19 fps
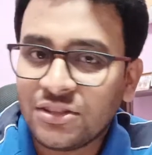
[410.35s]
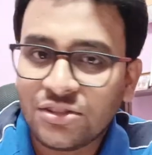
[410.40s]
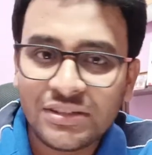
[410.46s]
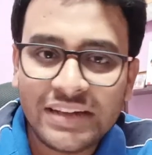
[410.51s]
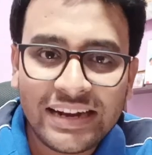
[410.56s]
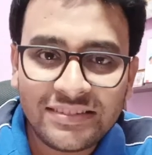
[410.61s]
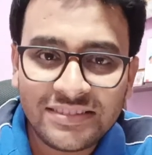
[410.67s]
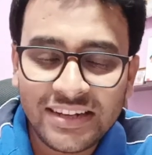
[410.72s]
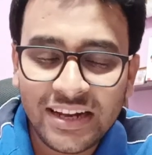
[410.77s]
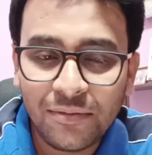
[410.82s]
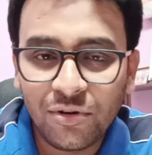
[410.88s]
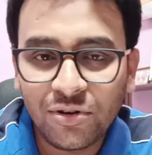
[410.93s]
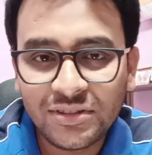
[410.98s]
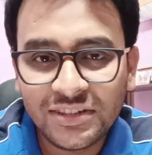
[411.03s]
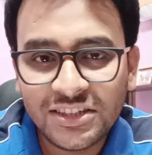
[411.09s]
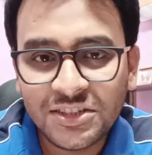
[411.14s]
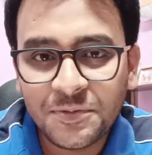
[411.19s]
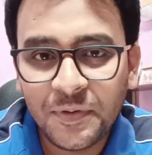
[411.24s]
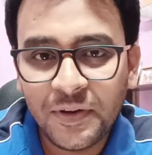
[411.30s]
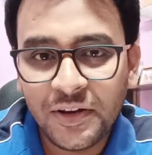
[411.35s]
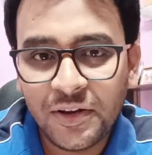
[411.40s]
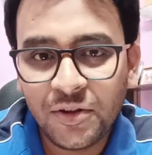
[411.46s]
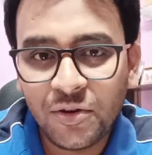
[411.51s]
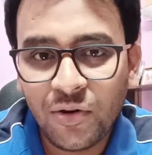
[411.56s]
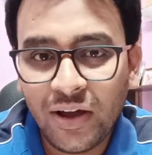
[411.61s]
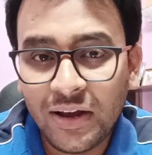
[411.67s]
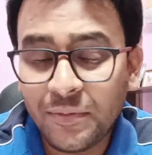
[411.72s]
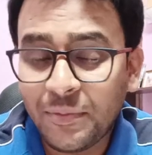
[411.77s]
So that's it about this
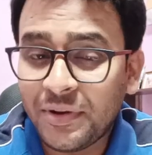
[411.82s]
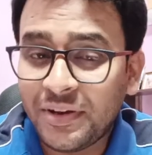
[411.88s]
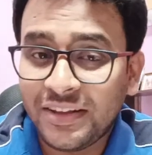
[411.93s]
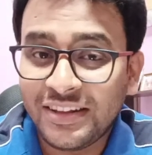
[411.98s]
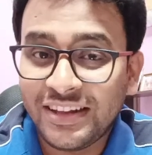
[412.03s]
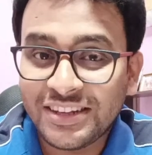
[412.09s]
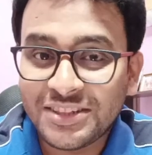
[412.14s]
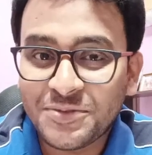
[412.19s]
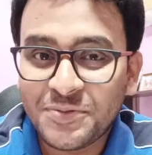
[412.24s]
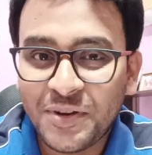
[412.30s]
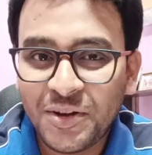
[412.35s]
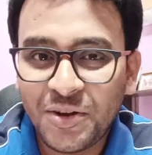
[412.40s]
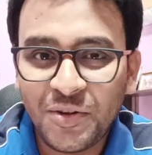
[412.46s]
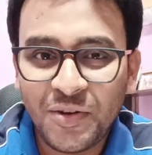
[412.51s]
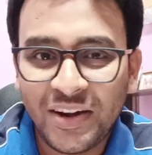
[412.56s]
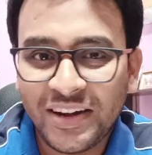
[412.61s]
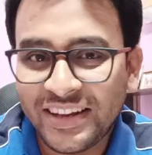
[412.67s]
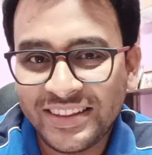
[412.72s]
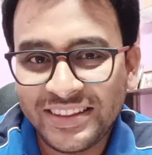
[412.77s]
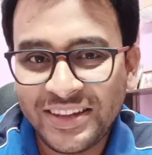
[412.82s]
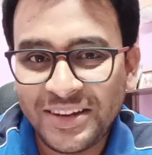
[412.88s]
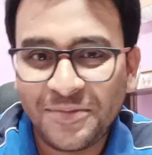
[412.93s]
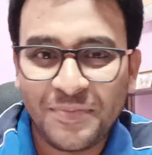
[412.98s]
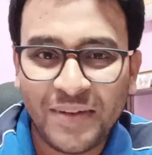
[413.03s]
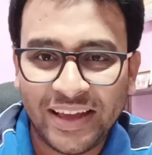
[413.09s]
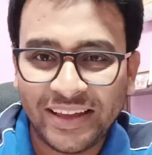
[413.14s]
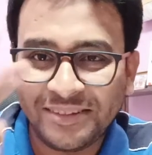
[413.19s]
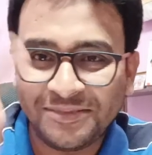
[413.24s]
video. I'll be meeting in the next video. Until
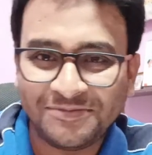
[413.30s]
then, bye.